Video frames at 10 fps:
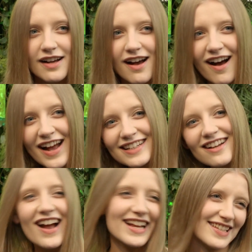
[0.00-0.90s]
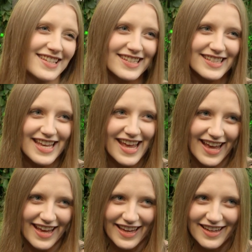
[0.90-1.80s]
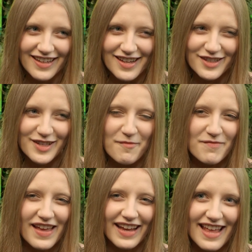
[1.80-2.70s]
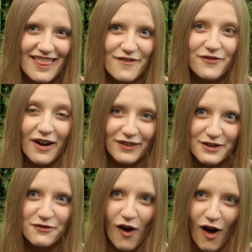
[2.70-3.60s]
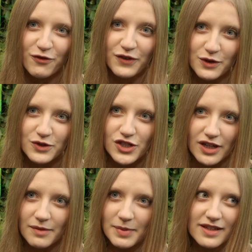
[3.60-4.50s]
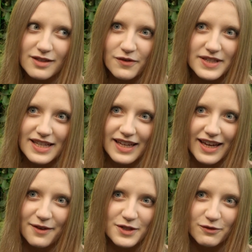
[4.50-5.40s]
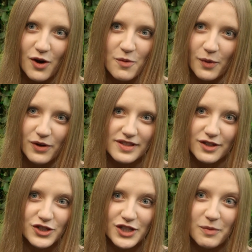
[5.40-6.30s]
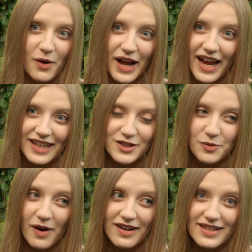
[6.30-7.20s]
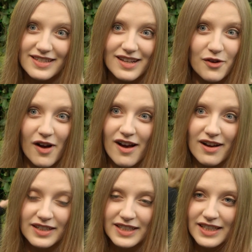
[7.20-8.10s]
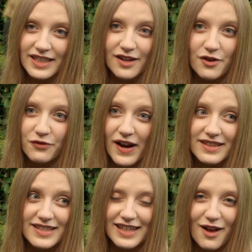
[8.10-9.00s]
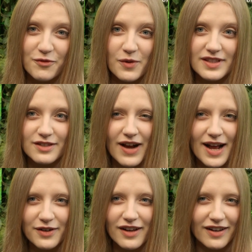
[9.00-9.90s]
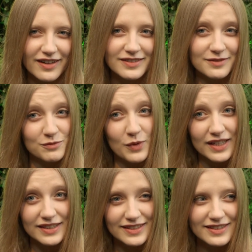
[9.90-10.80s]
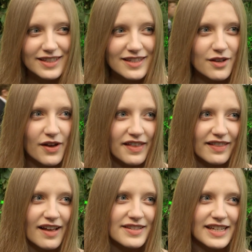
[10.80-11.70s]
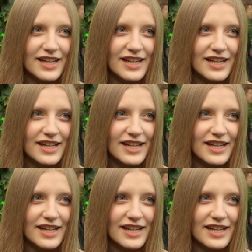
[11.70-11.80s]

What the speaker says: I'd like to see something in the very far future, because obviously Eve's a robot, so she won't age, whereas all her, you know, friends and loved ones around her will. So I think that's an